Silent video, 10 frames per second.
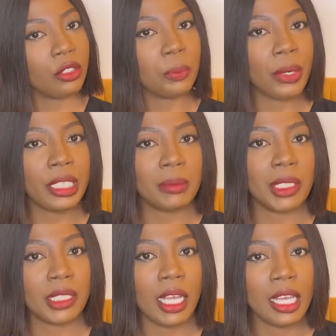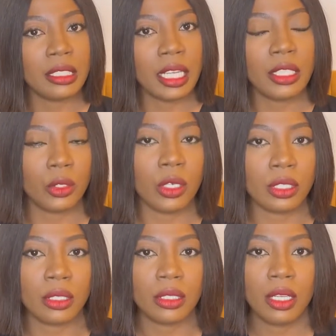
surprised me. Saga talks